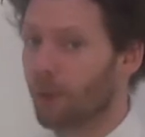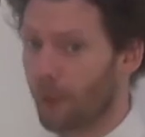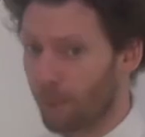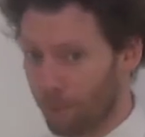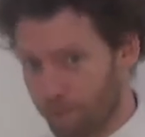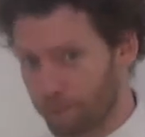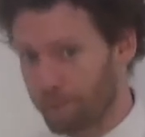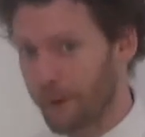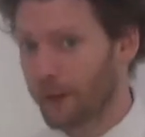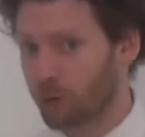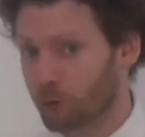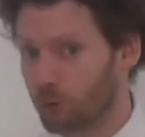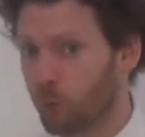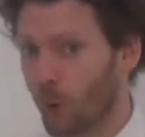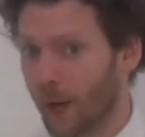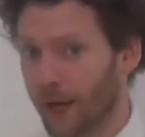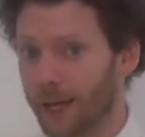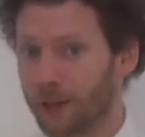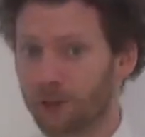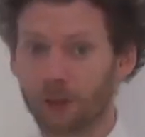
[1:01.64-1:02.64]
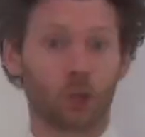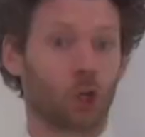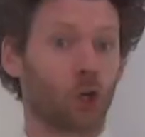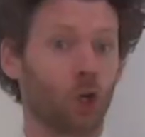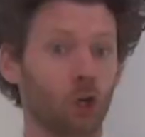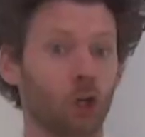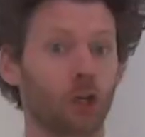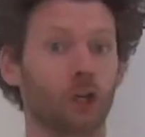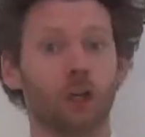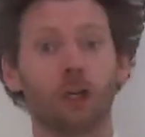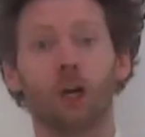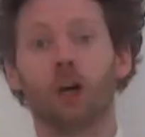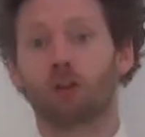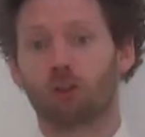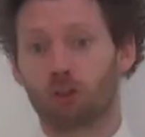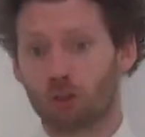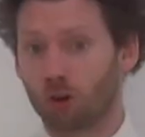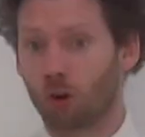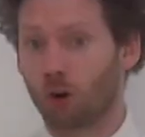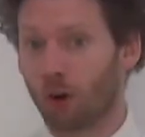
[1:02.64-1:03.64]
the best way to cook a
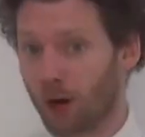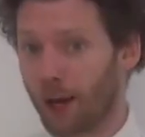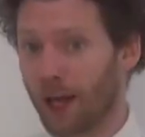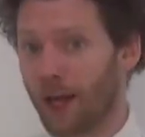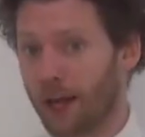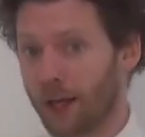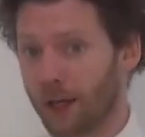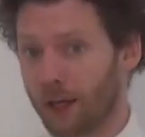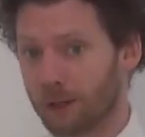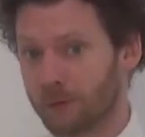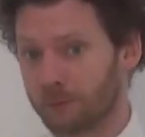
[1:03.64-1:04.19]
chocolate egg.